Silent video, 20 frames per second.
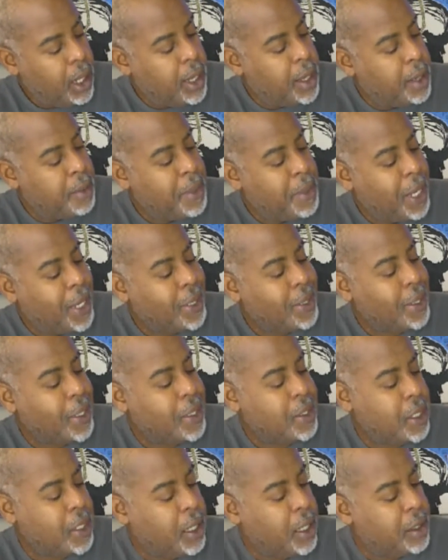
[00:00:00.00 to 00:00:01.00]
I
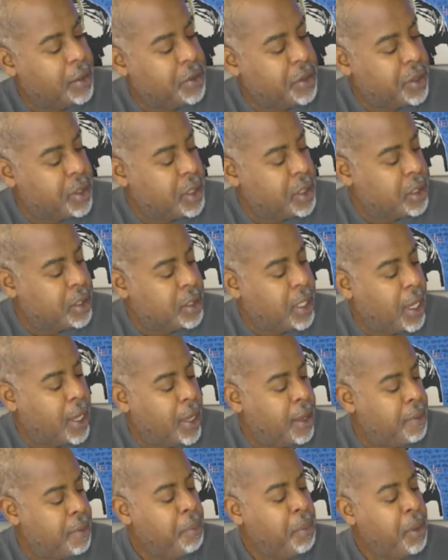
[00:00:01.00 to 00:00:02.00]
like the under in this
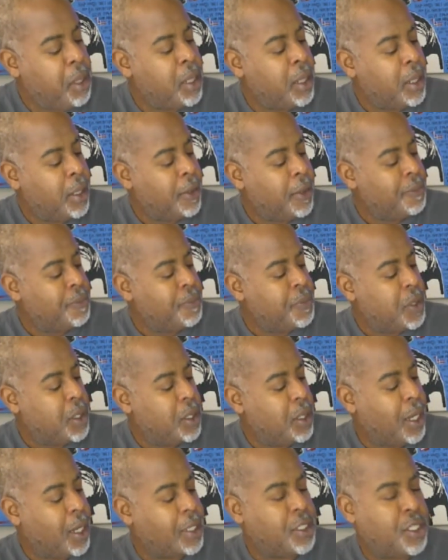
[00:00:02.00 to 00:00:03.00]
game.
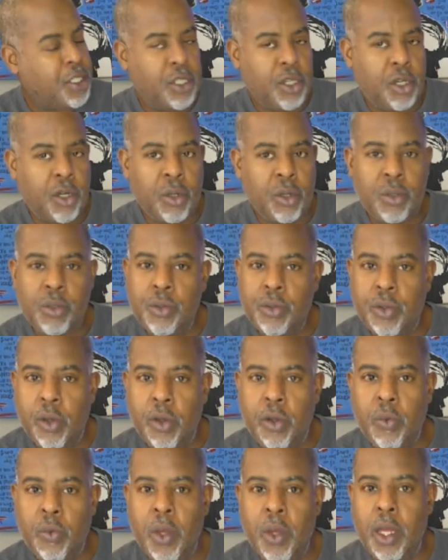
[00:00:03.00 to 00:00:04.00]
Not sure who's
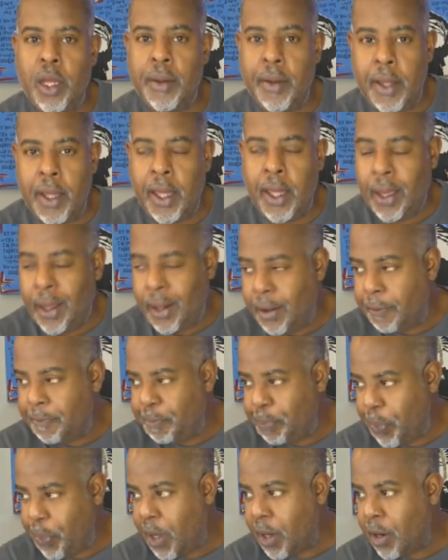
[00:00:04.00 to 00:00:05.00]
going to win. The Heat
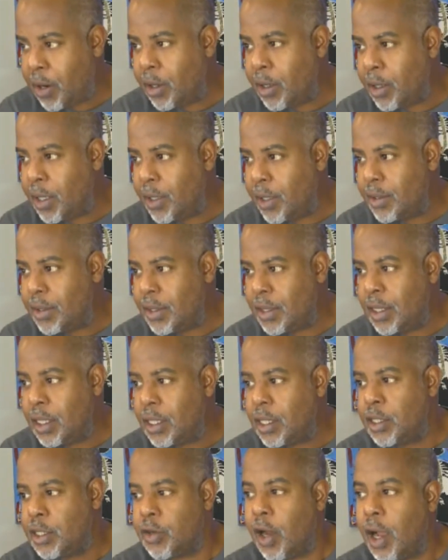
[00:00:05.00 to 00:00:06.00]
are
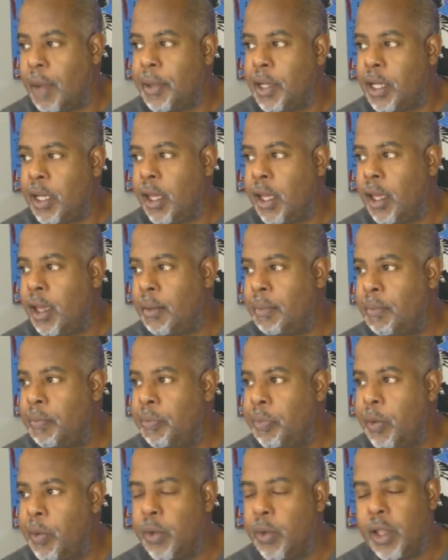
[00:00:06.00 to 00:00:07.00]
still a scrappy team
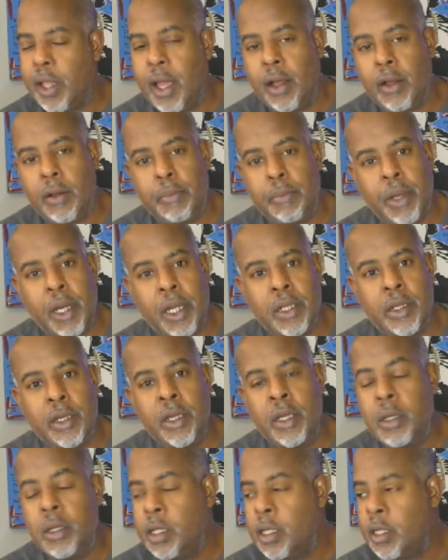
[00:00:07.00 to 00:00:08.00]
without
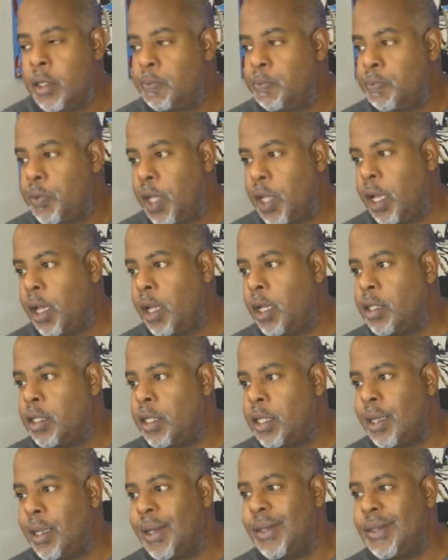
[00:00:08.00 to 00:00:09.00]
Butler. And
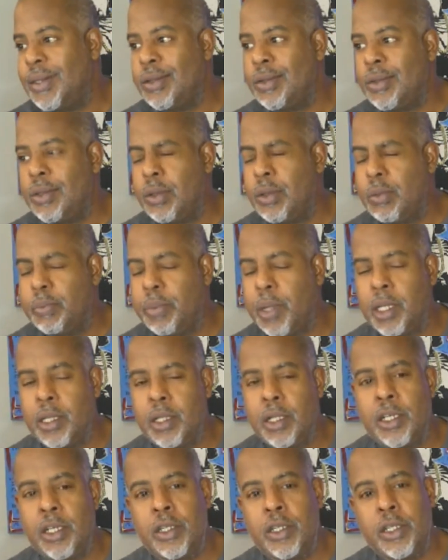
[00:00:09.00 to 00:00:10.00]
tonight there's no
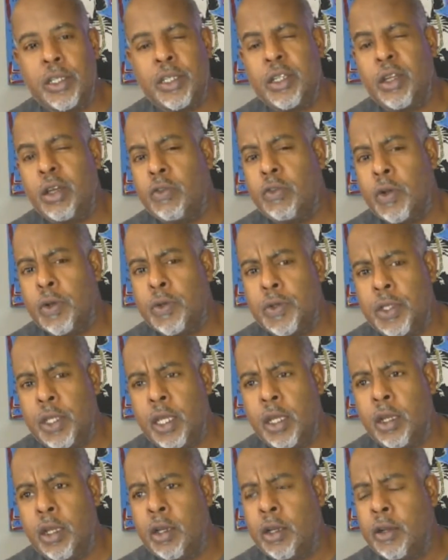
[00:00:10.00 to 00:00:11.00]
Butler. There's no
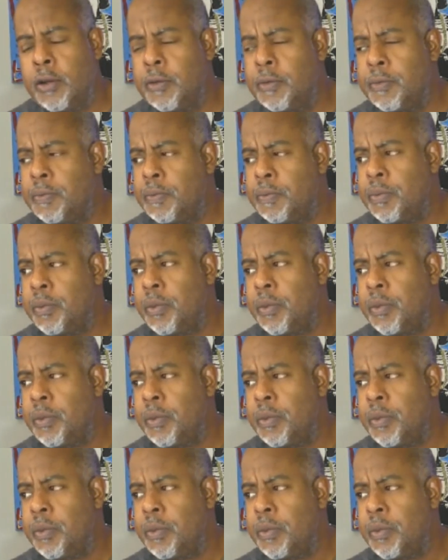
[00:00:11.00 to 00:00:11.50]
Rozier.